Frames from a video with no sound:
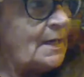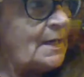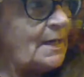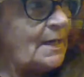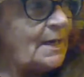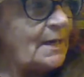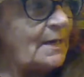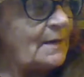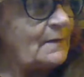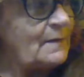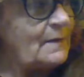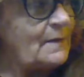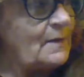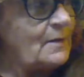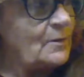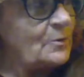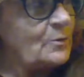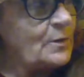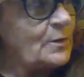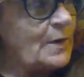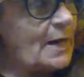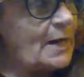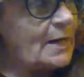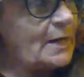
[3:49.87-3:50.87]
And the
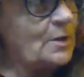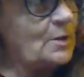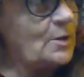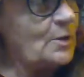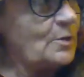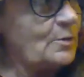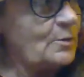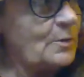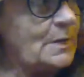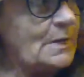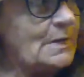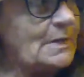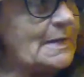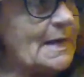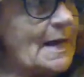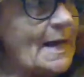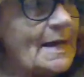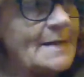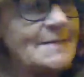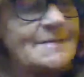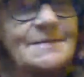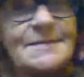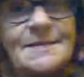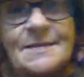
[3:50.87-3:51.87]
regular Rit
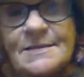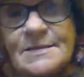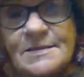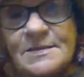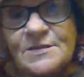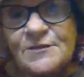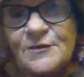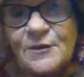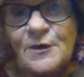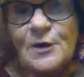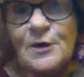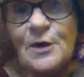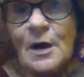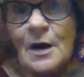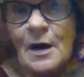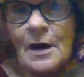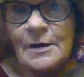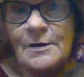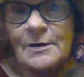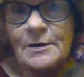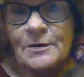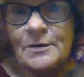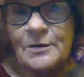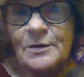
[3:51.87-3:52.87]
dye says it's for
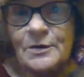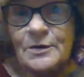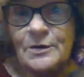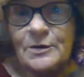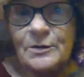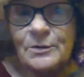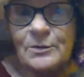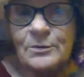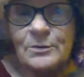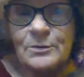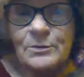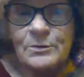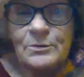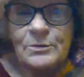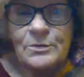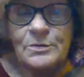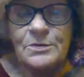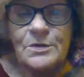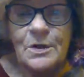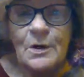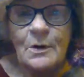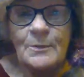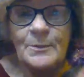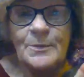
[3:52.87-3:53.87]
cotton too.
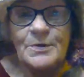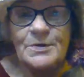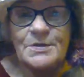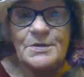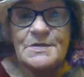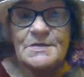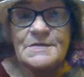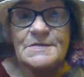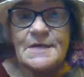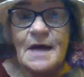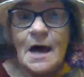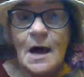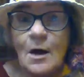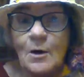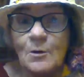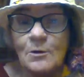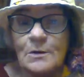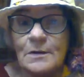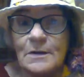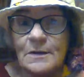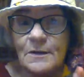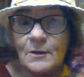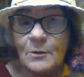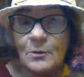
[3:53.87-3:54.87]
So I put salt
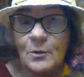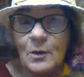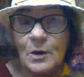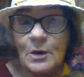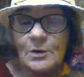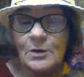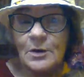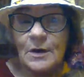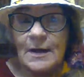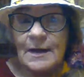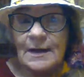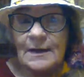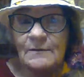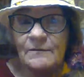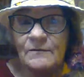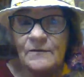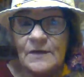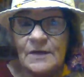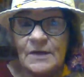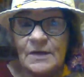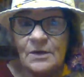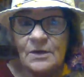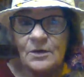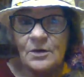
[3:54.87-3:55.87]
in the water and
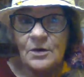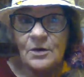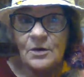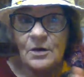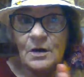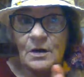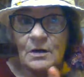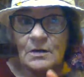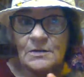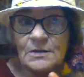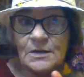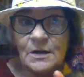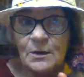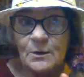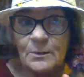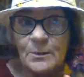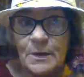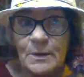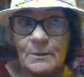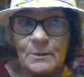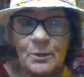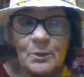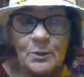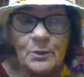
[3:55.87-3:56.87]
vinegar because I
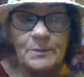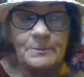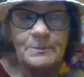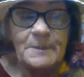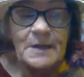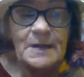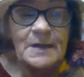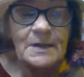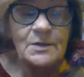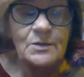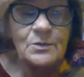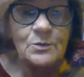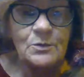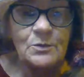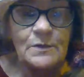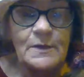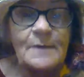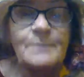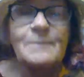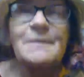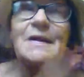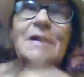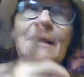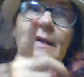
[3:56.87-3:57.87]
remember Rebecca doing
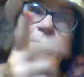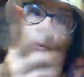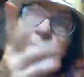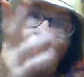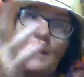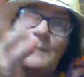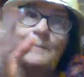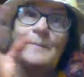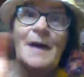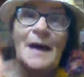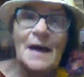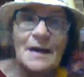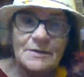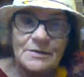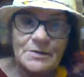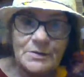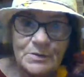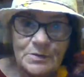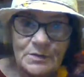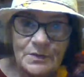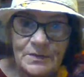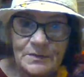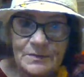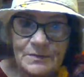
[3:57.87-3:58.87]
that. But anyway, back
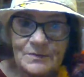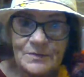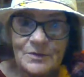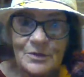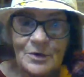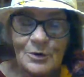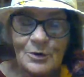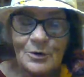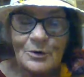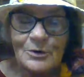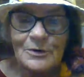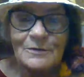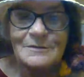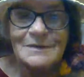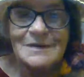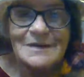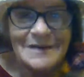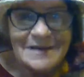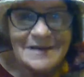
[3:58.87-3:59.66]
to the yarn.